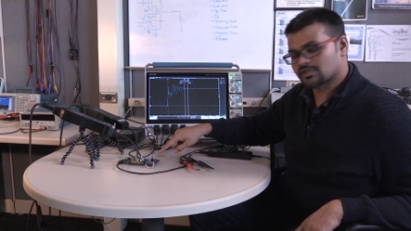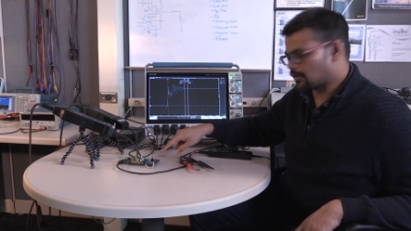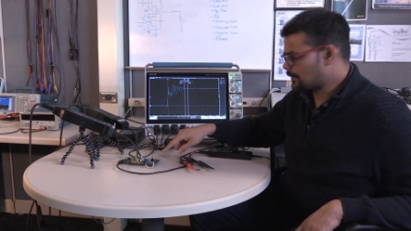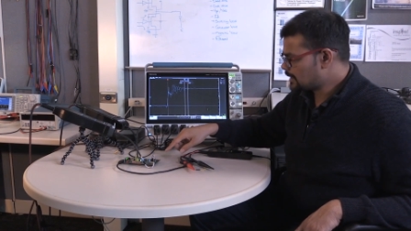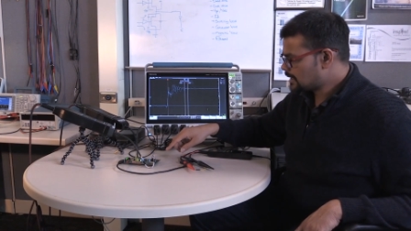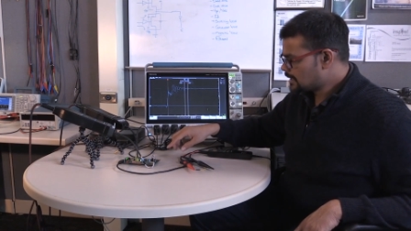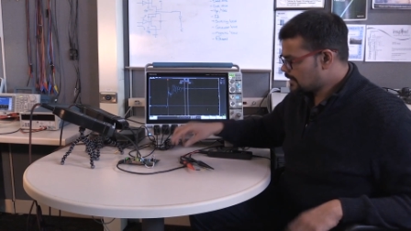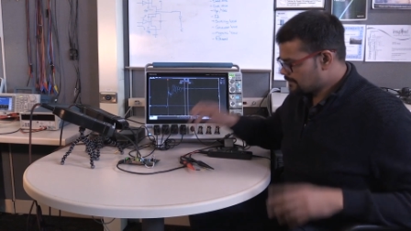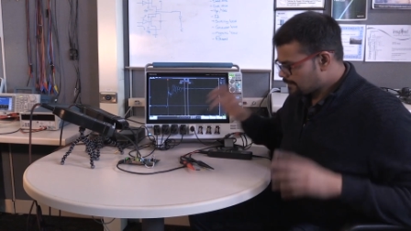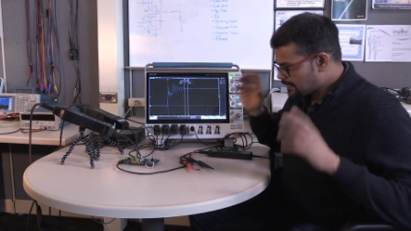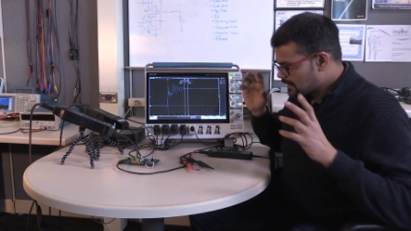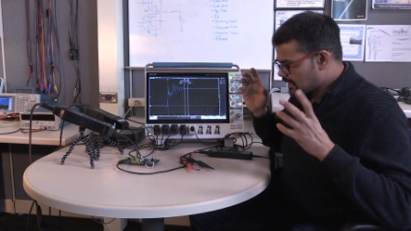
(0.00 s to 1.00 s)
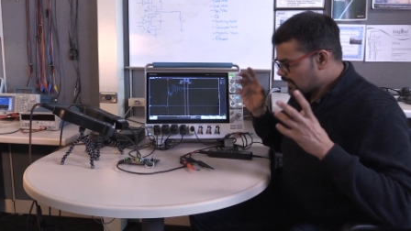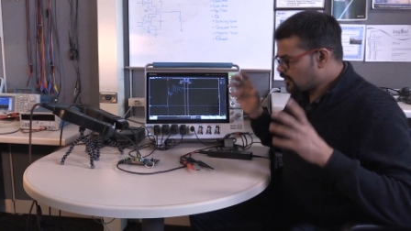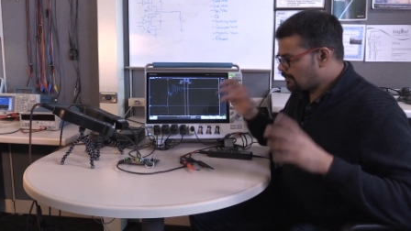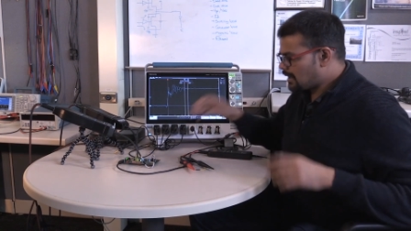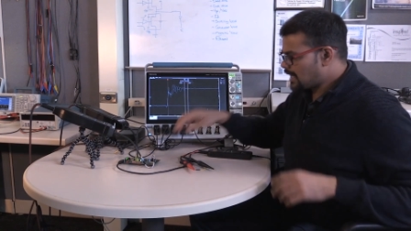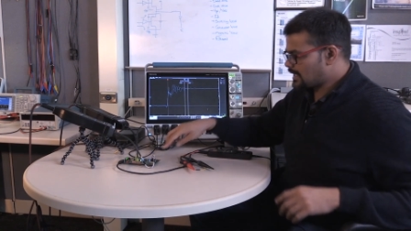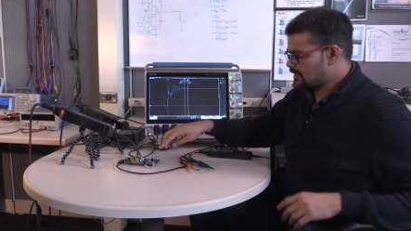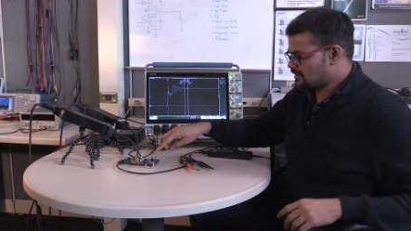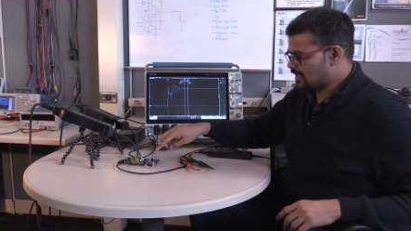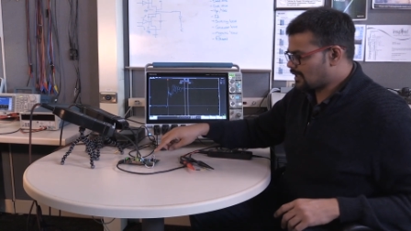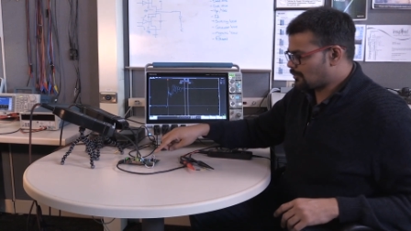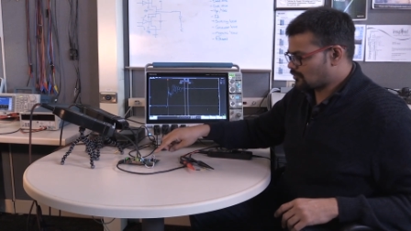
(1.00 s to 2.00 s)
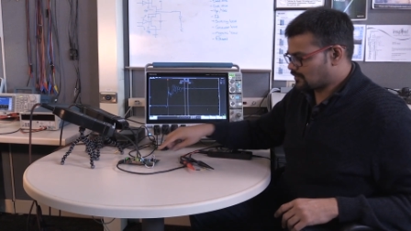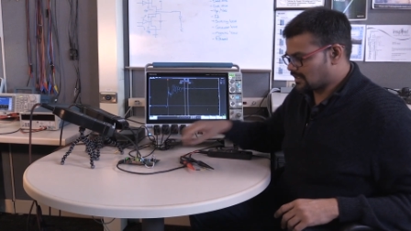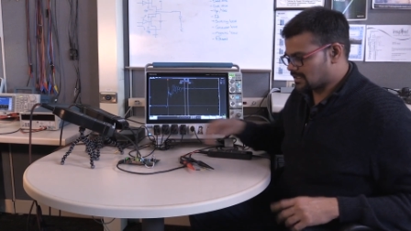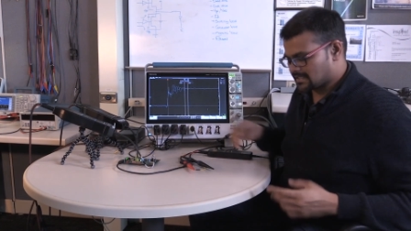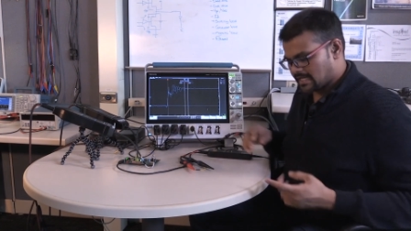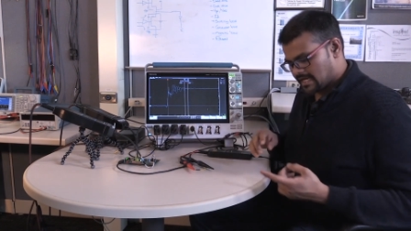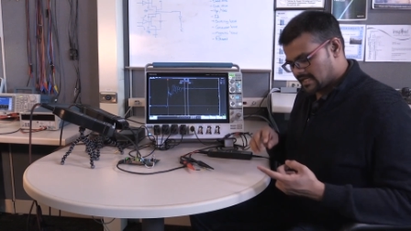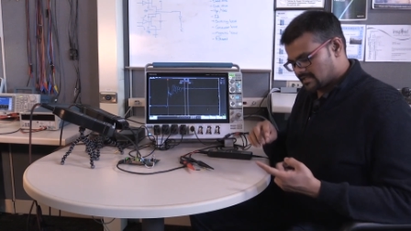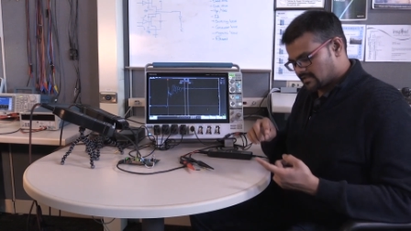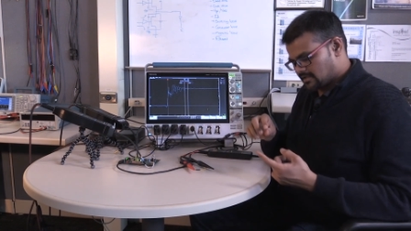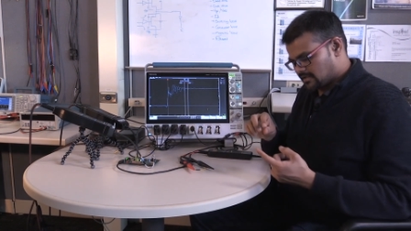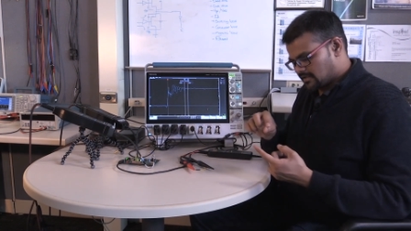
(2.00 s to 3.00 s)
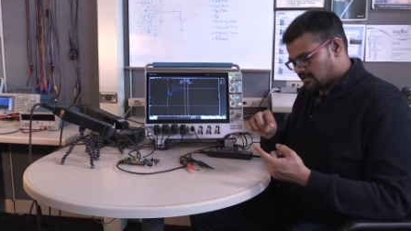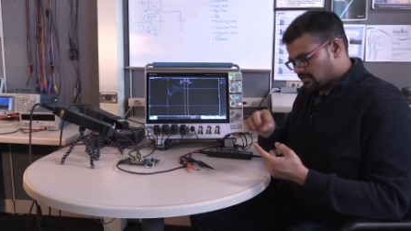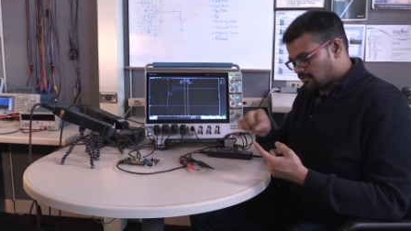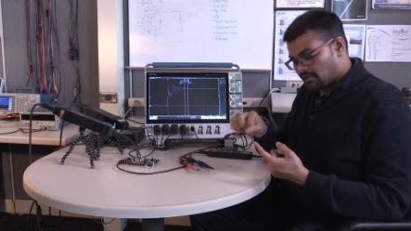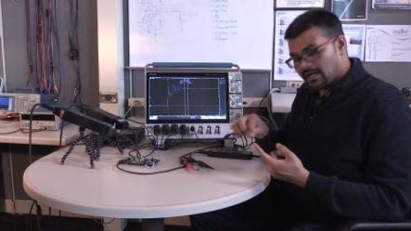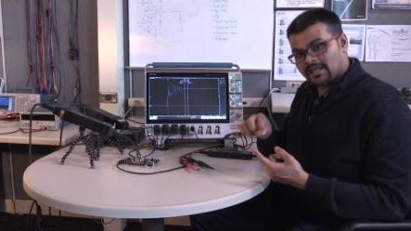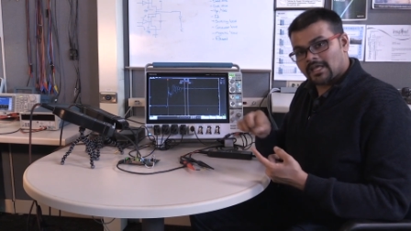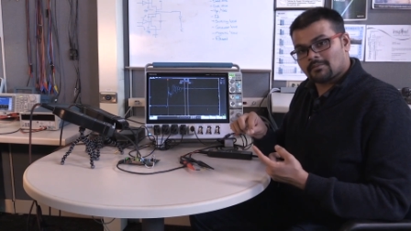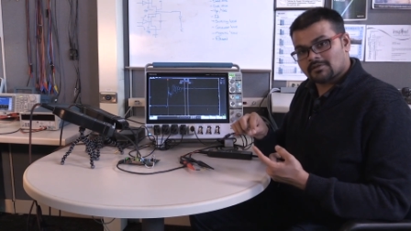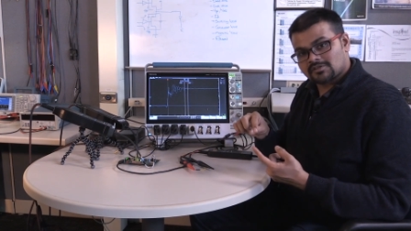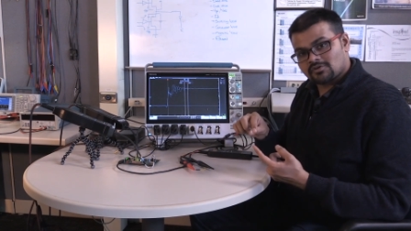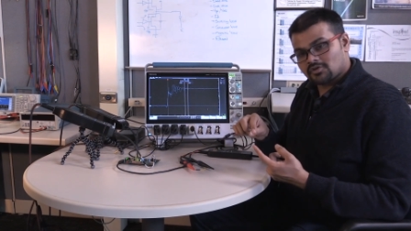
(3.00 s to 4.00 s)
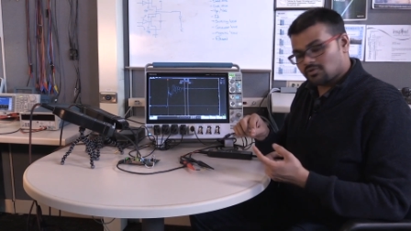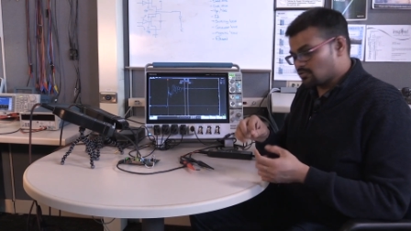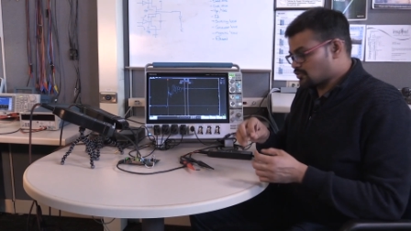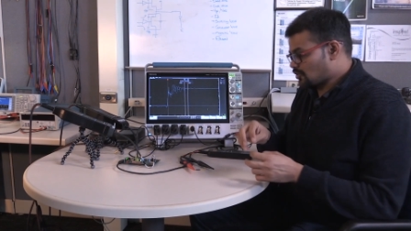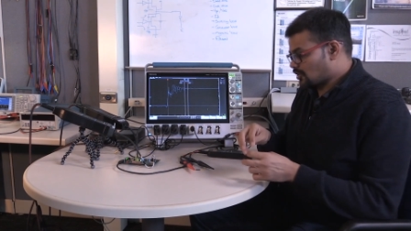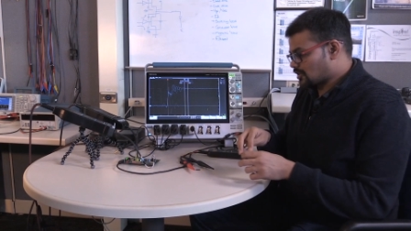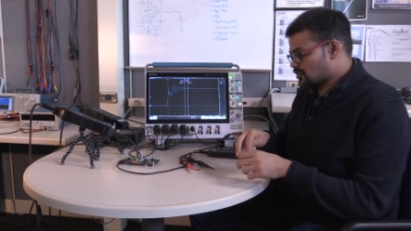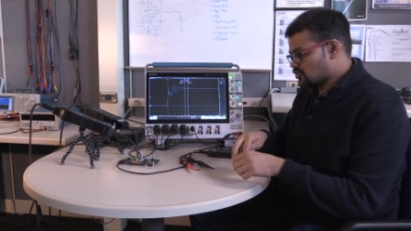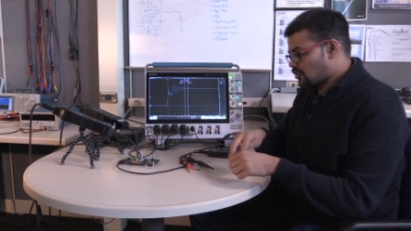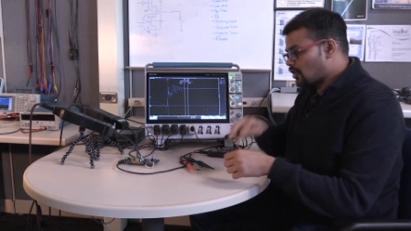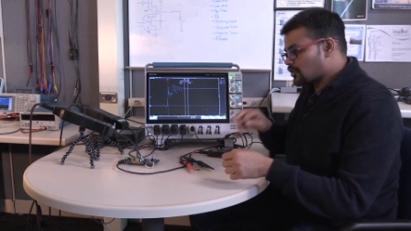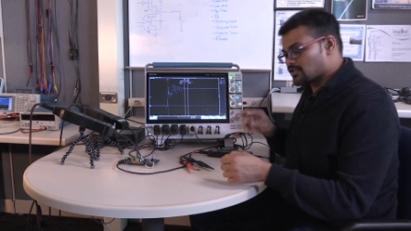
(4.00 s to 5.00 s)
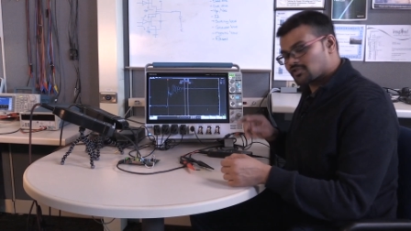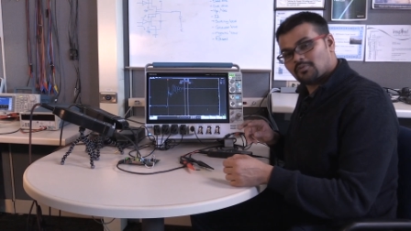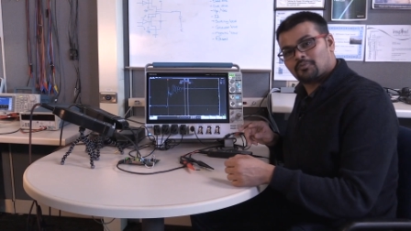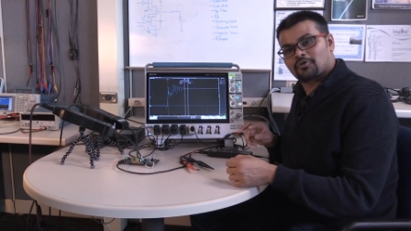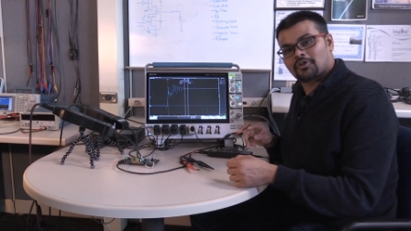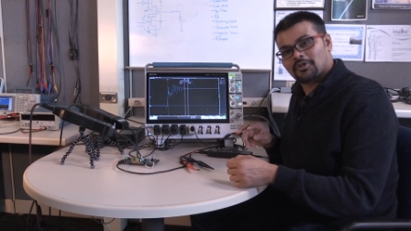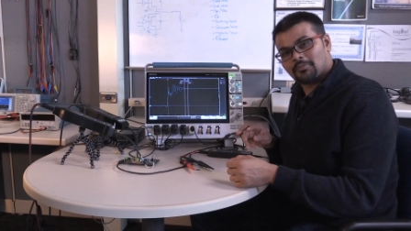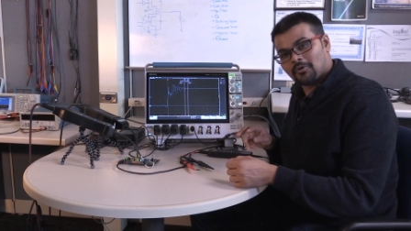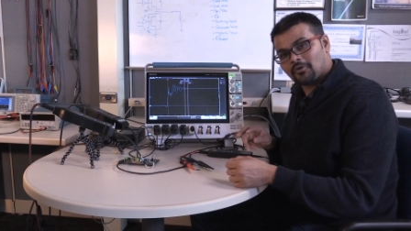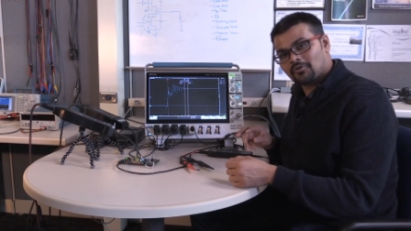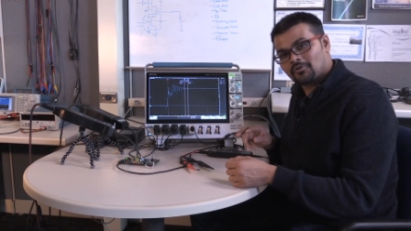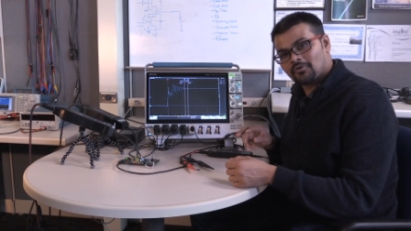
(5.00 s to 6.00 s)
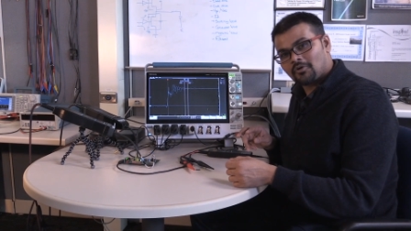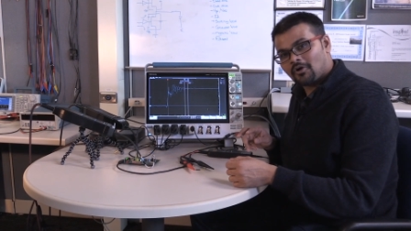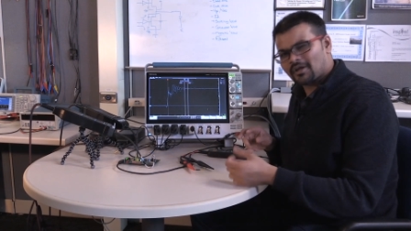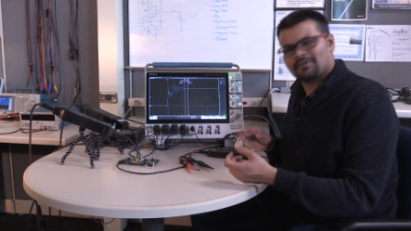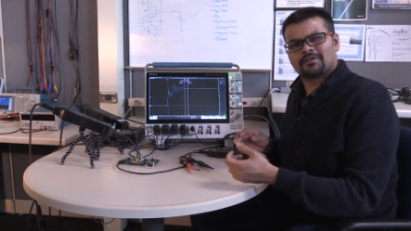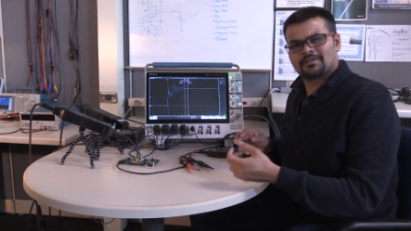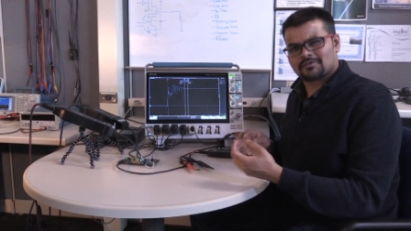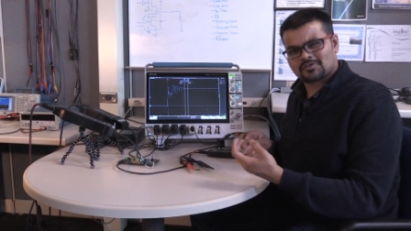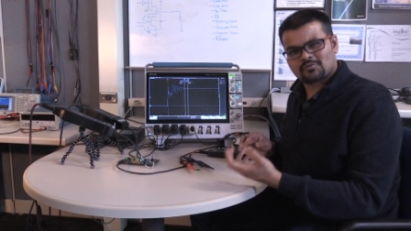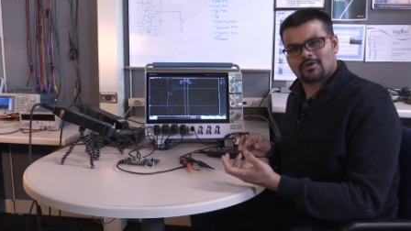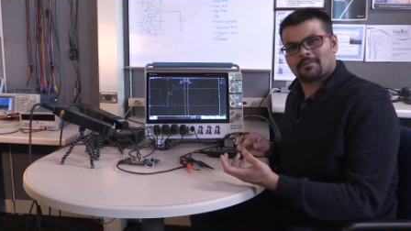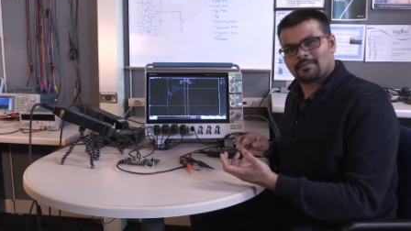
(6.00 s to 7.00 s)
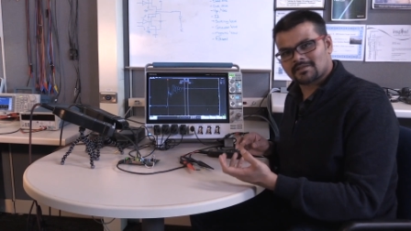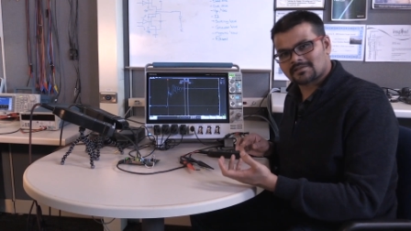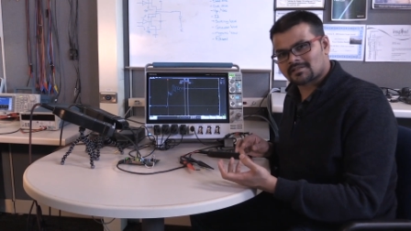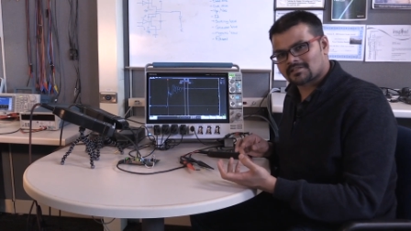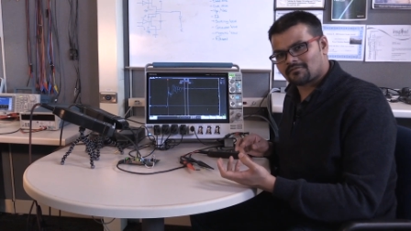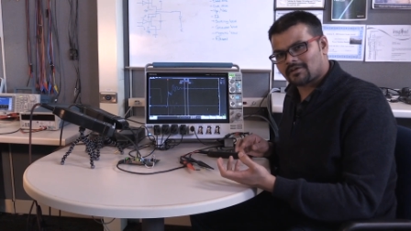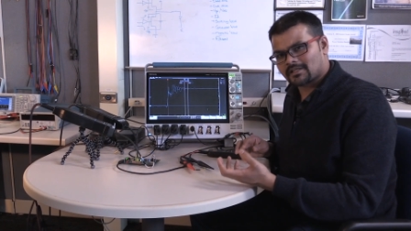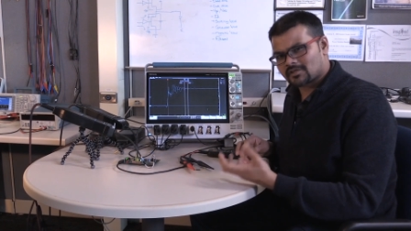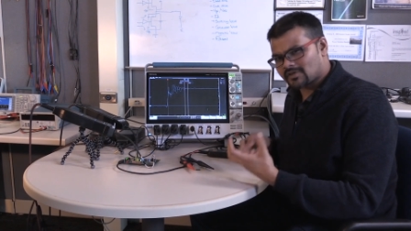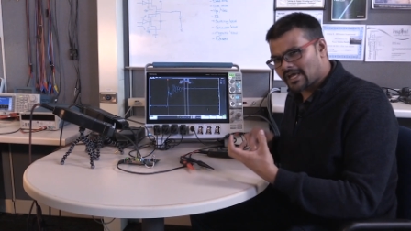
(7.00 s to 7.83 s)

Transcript: So in your mind, think about this as the, the ring cables you use or the solders you put on the board or even square pins and stuff like that.